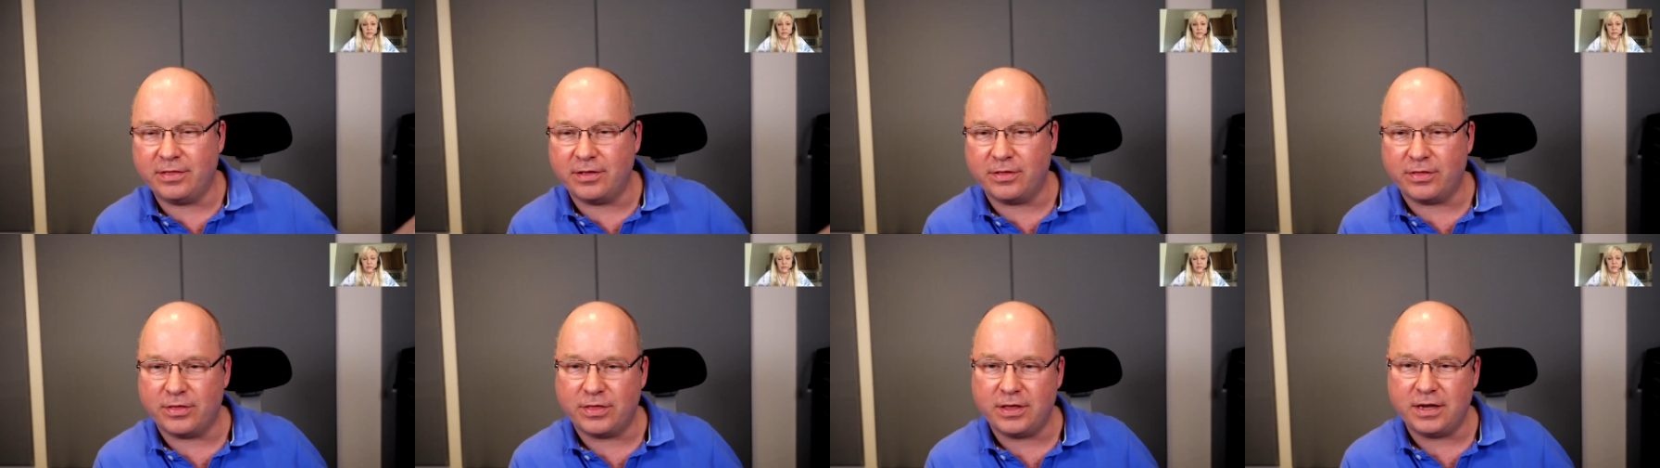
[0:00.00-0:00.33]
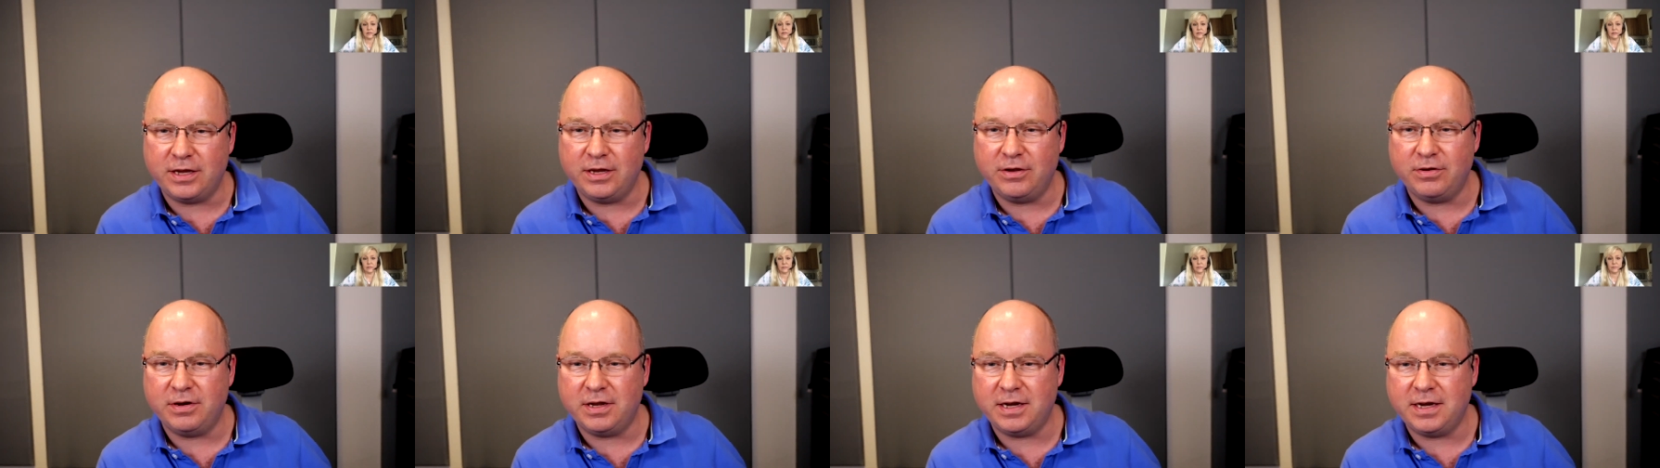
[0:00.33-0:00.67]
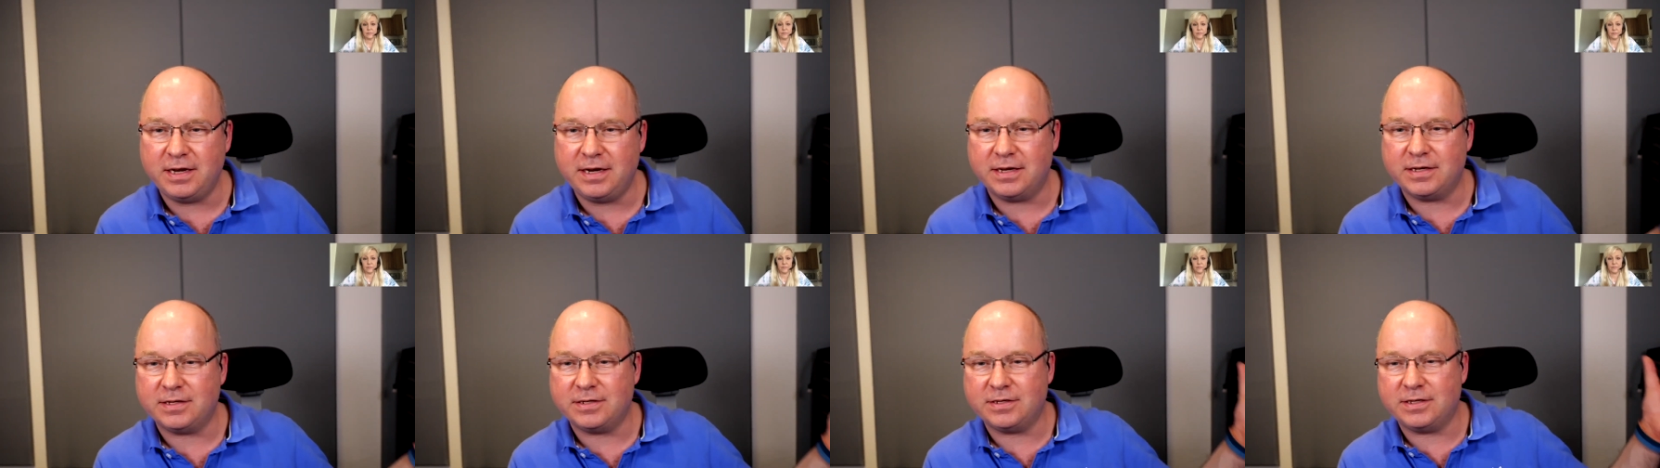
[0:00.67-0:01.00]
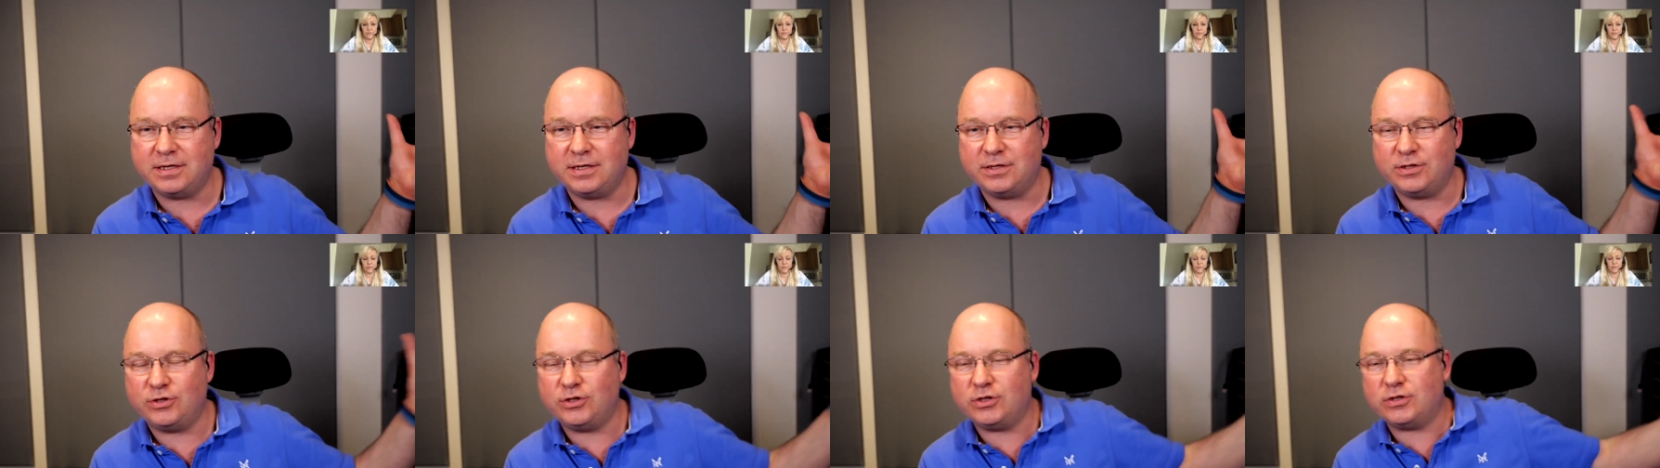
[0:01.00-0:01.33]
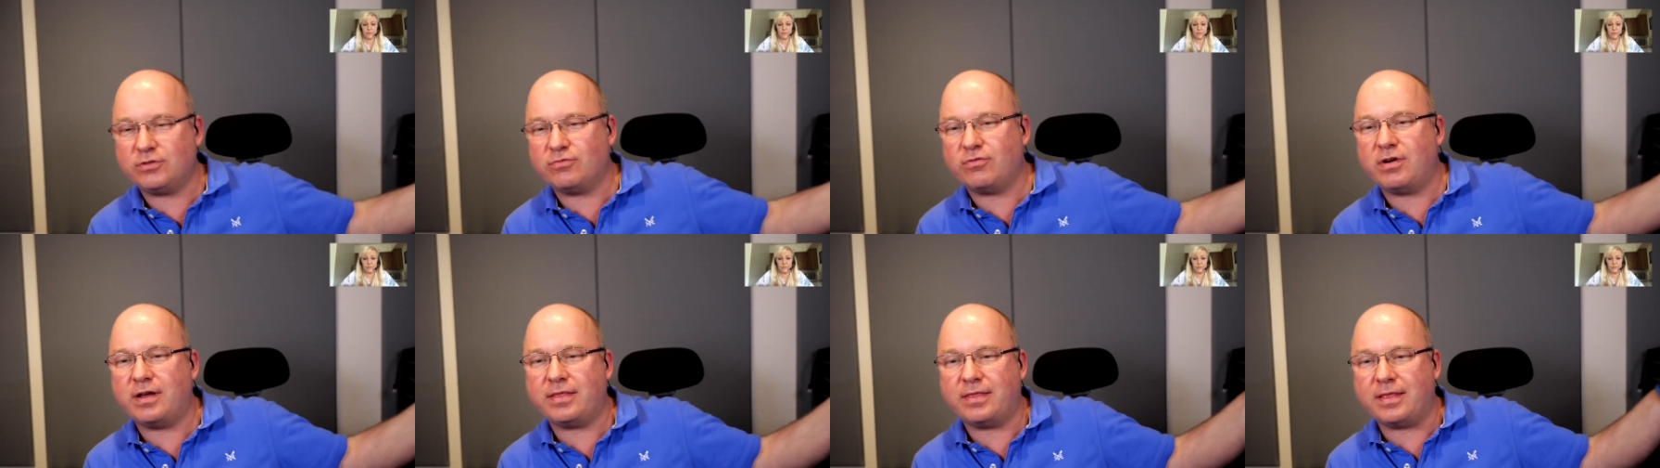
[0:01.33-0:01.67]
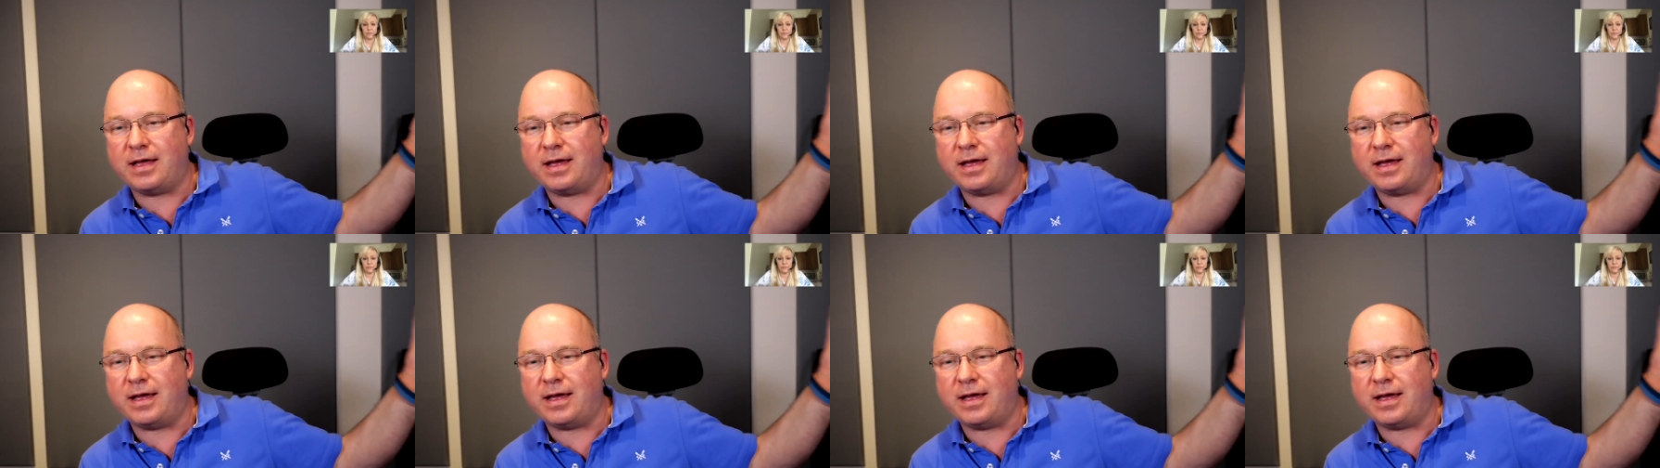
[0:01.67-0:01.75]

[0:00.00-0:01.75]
that the thing you need is is just right